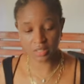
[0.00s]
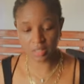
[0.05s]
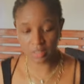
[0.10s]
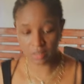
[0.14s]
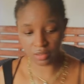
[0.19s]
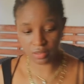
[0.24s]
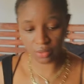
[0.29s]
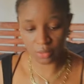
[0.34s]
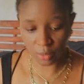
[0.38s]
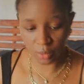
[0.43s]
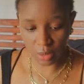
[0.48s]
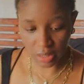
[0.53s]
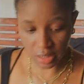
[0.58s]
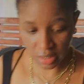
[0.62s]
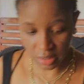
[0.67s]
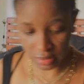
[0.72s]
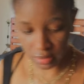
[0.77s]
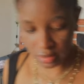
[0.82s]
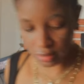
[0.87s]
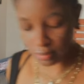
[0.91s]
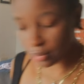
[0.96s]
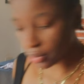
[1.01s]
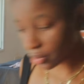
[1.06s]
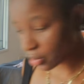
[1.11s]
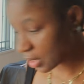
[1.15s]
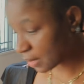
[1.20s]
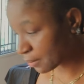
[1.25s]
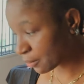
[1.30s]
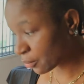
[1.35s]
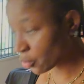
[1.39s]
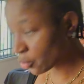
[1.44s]
there's no class,
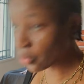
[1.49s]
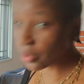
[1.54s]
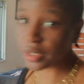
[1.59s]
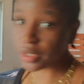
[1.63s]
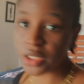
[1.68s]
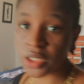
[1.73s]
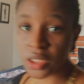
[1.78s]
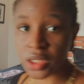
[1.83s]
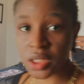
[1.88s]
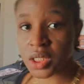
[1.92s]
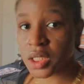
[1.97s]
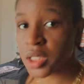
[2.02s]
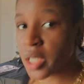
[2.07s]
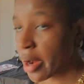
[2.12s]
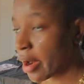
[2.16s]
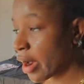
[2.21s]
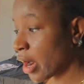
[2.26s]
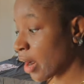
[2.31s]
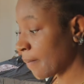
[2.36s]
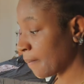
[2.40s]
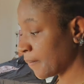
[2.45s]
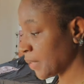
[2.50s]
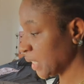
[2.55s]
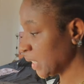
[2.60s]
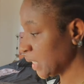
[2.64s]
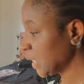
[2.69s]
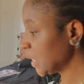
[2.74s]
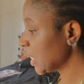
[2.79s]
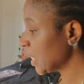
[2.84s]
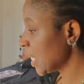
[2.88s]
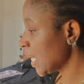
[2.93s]
but I'm going to
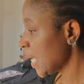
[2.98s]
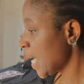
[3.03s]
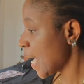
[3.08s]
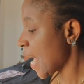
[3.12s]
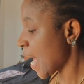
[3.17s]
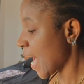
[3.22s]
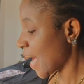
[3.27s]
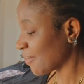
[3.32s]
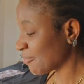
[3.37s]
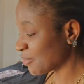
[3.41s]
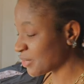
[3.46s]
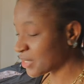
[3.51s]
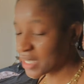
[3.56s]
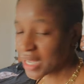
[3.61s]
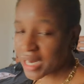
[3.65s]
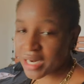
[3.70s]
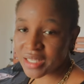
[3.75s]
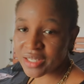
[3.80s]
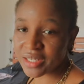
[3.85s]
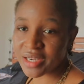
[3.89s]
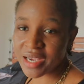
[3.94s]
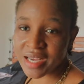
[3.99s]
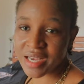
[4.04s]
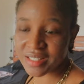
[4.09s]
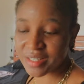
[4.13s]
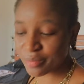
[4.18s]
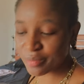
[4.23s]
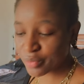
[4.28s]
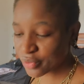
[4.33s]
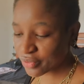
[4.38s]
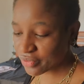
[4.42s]
therapy. I've been telling you
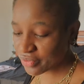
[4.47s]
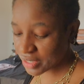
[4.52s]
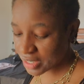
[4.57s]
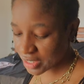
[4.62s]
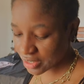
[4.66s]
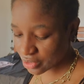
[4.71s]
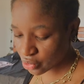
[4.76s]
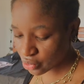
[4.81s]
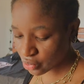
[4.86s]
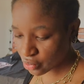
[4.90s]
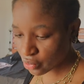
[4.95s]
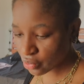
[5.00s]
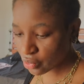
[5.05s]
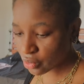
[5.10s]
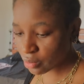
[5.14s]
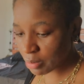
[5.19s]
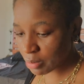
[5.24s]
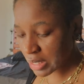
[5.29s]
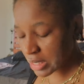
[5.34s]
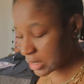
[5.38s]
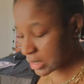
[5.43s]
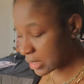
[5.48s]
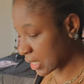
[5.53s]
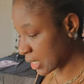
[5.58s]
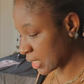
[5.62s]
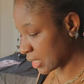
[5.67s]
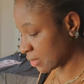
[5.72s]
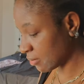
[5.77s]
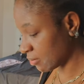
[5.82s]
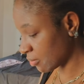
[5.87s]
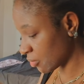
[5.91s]
guys I'm not feeling too good
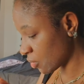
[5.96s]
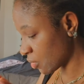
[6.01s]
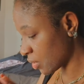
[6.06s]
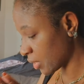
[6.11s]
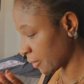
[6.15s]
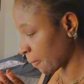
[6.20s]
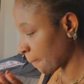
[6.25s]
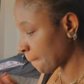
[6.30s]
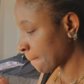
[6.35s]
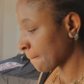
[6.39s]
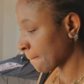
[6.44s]
mentally, but I